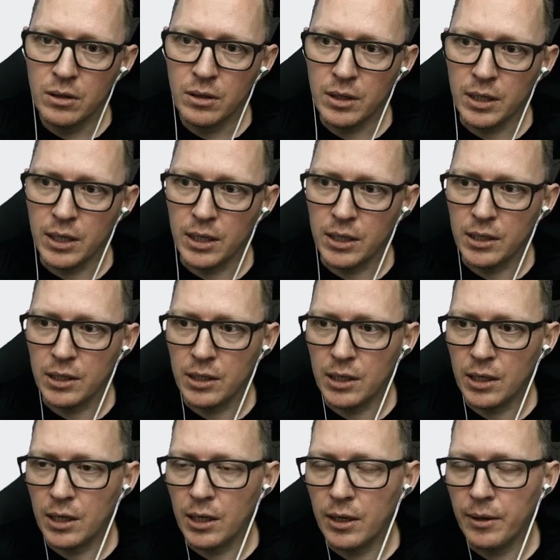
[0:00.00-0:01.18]
And
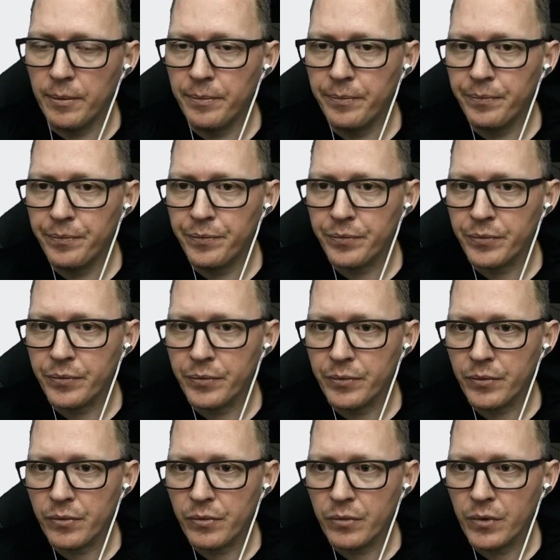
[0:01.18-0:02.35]
um,
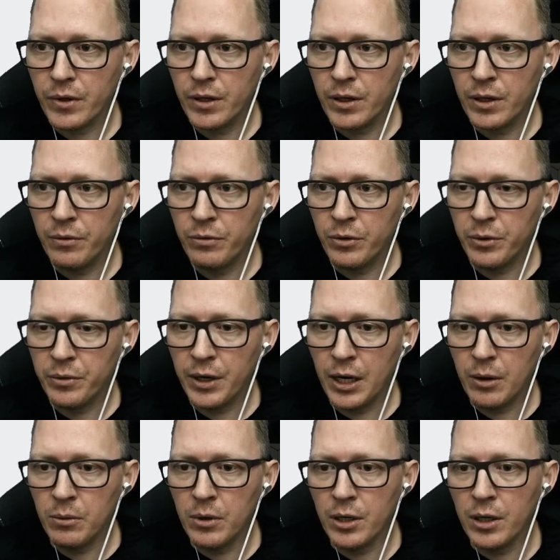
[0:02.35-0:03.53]
if you really
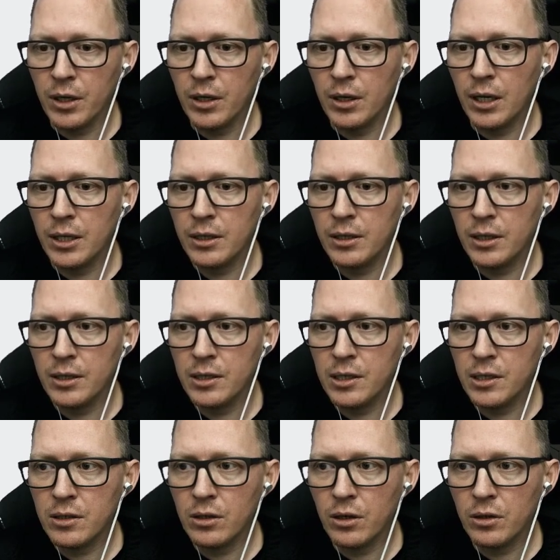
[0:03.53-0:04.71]
wanna, like, this is
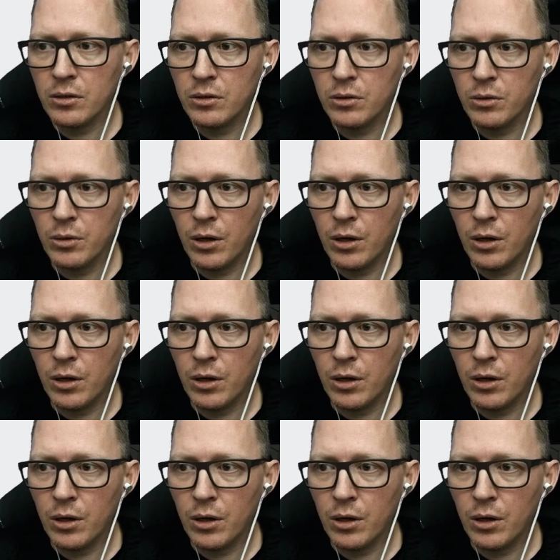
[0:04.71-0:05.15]
not too